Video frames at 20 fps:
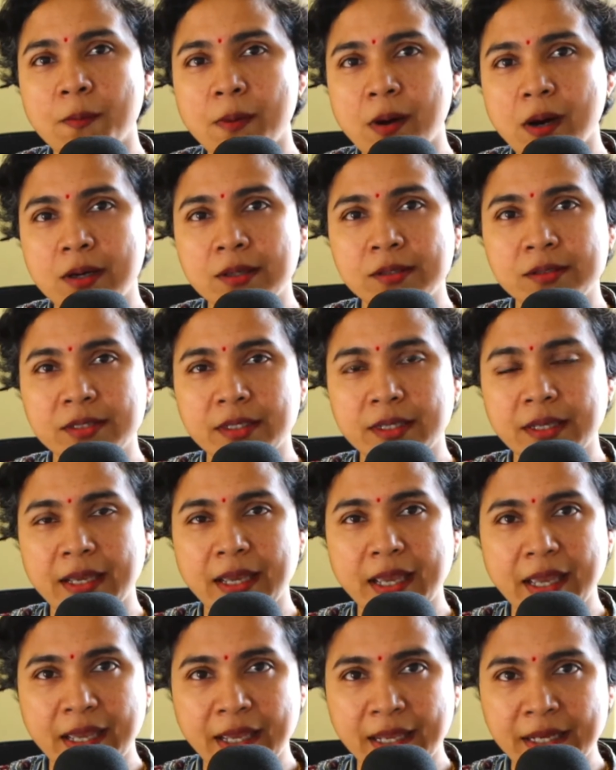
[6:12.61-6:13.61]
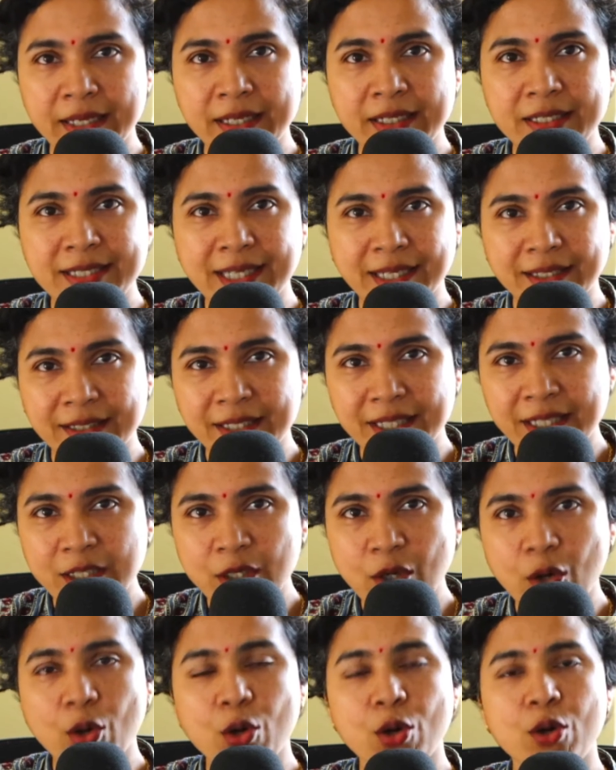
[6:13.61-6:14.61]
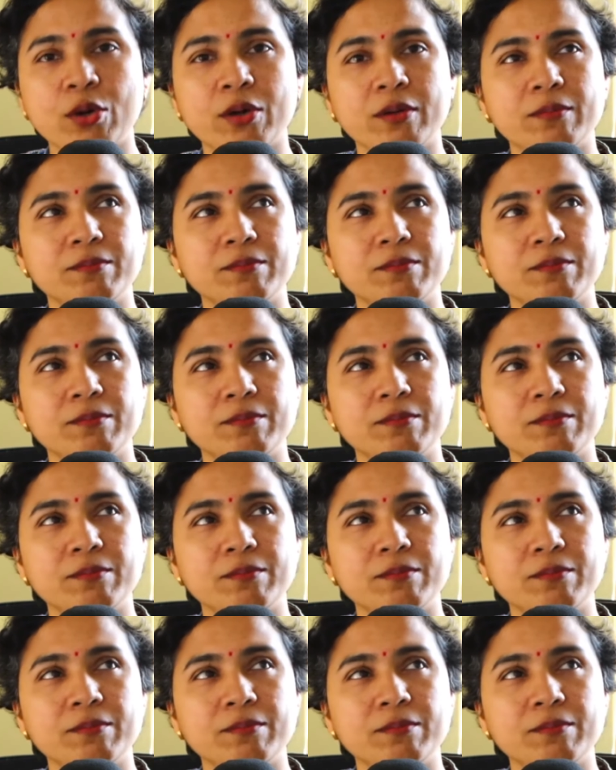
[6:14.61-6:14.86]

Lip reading: about any technique or